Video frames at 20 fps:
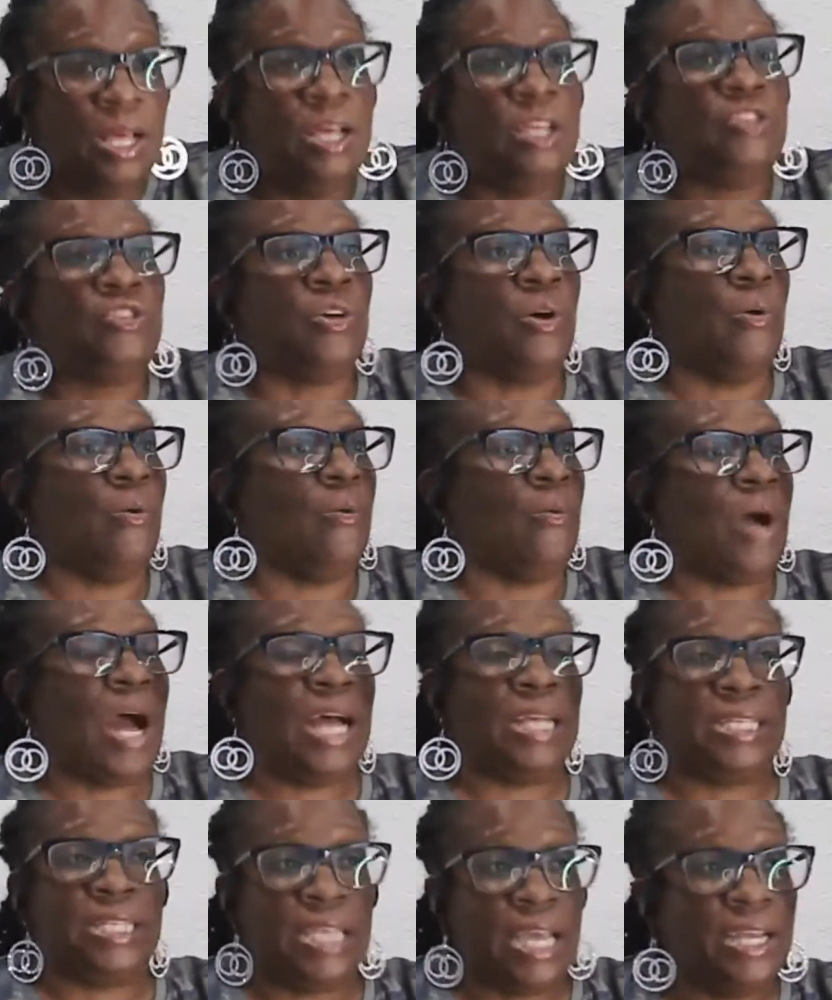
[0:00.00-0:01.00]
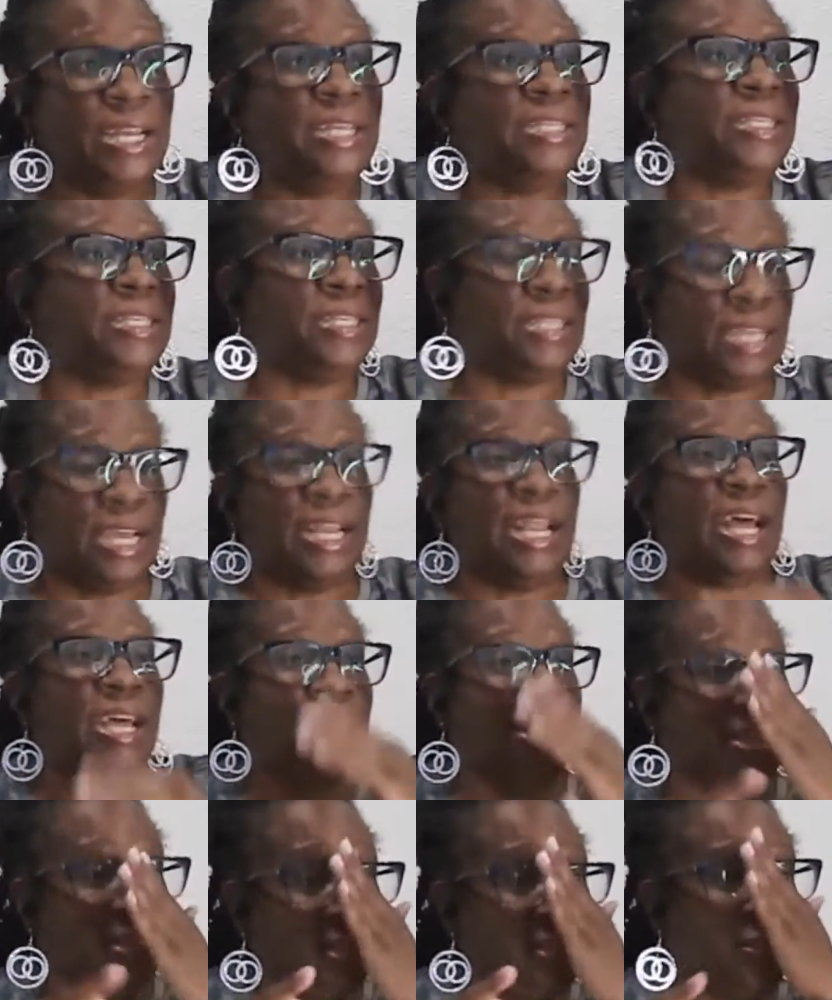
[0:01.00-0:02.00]
So I say this to say that
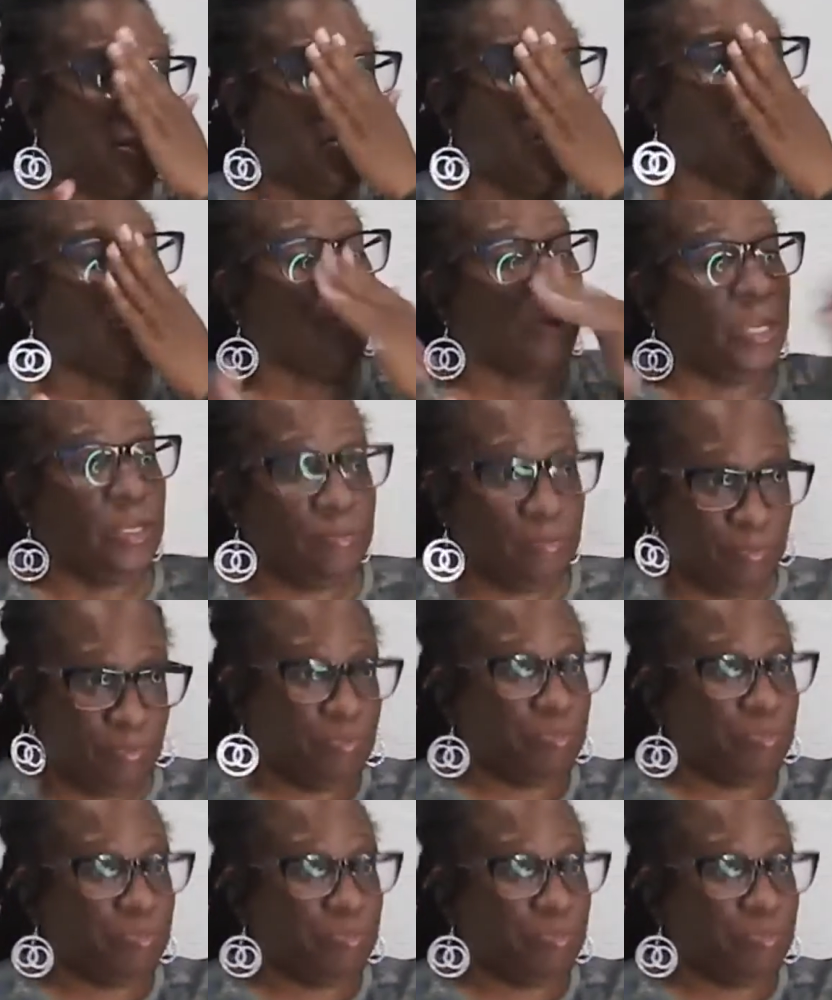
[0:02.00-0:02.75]
in this story,